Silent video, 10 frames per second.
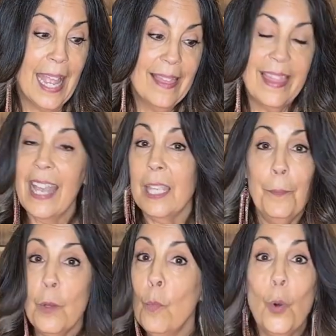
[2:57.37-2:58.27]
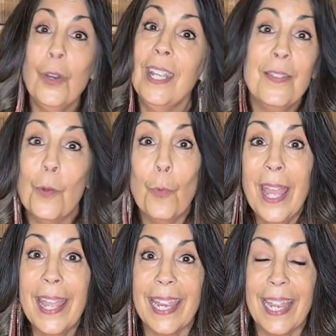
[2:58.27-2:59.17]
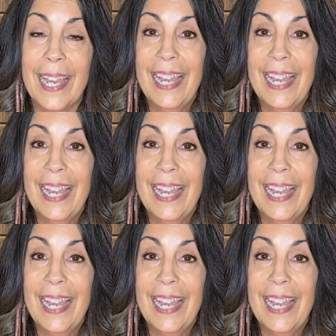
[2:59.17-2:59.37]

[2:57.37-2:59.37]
that can be worn either way.